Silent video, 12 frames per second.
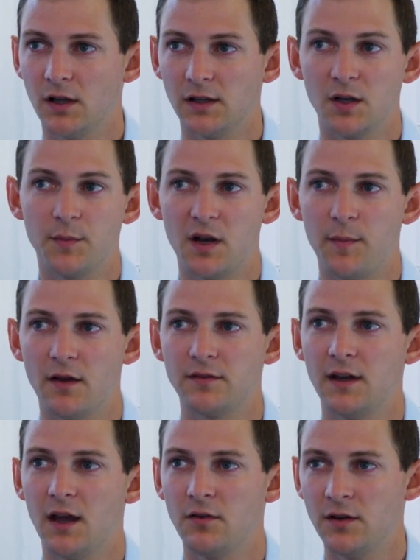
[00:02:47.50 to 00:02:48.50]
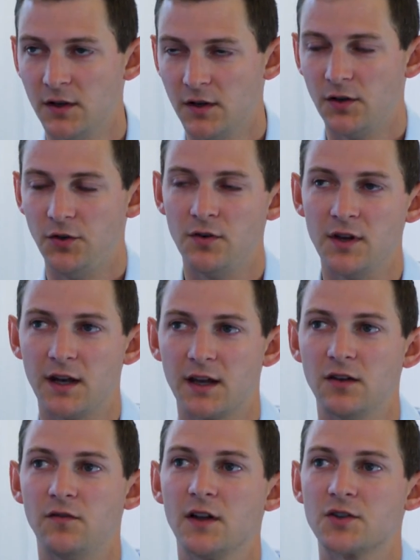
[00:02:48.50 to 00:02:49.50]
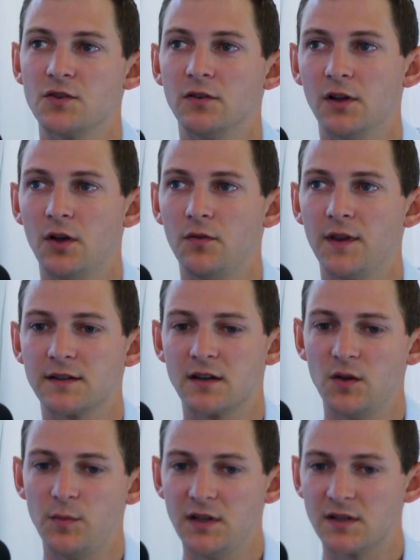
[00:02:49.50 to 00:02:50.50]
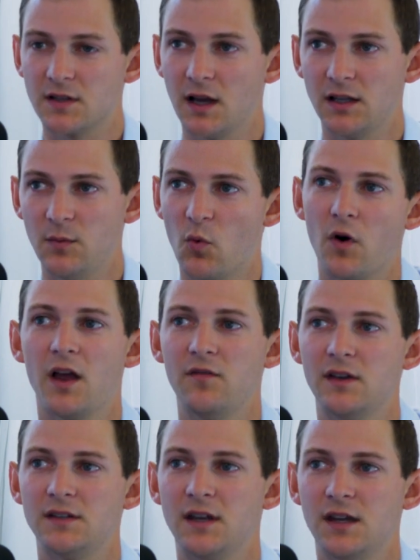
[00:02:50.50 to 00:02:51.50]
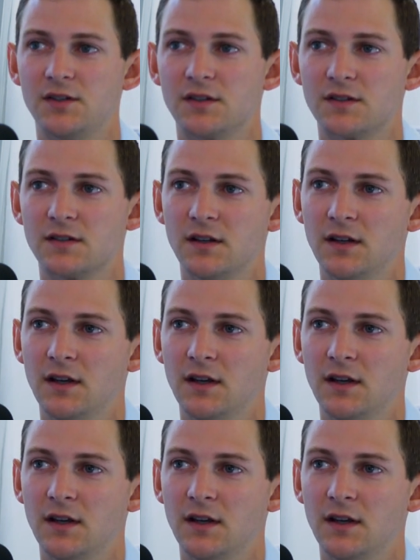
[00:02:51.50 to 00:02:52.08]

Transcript: a little bit amount down, you can get a conventional loan that's going to be slightly more advantageous,